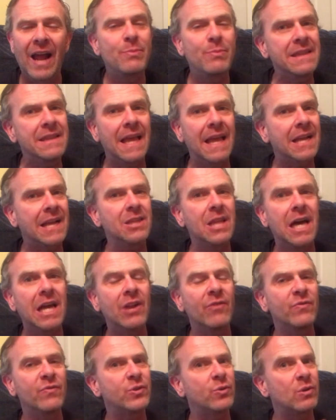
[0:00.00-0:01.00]
like a lot
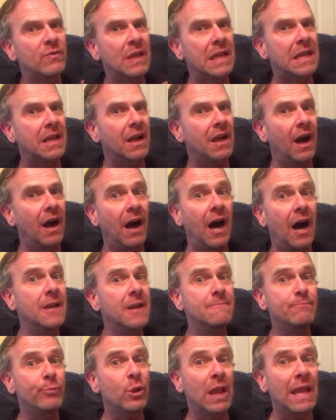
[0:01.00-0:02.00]
of sort of like
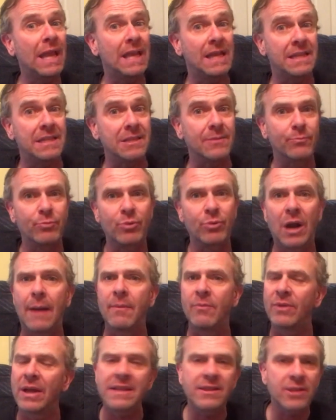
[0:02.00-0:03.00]
unplanned
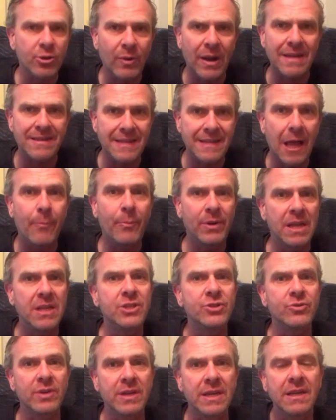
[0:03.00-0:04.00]
problems, like the Grant Delpit
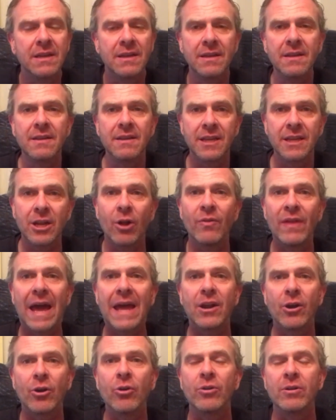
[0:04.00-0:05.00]
injury. You know
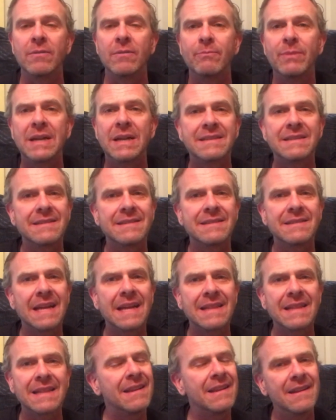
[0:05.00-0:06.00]
that hurt them, but it's like
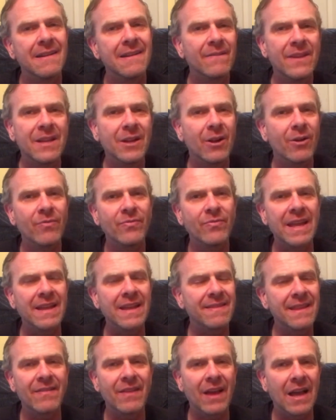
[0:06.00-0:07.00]
that. you know, they,
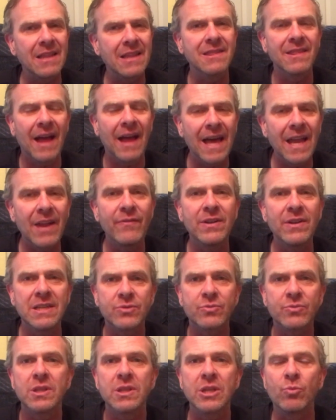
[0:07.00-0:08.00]
they, a lot of it has
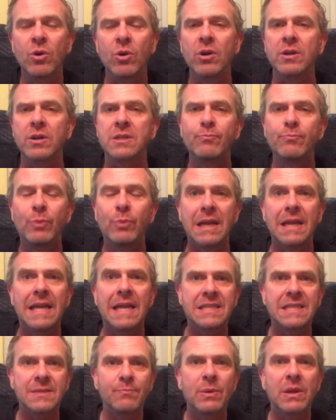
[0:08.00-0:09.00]
really worked, but
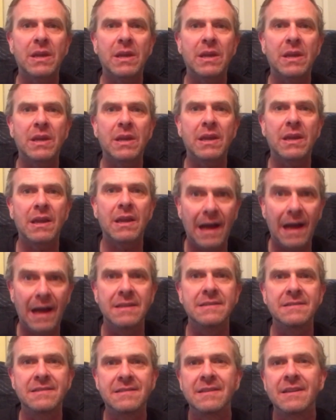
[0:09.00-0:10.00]
it's
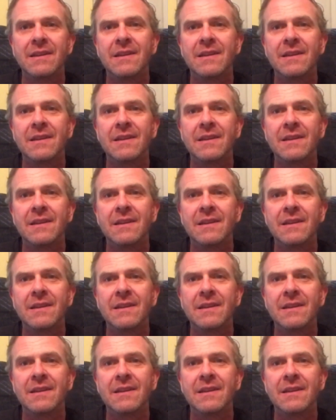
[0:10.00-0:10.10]
because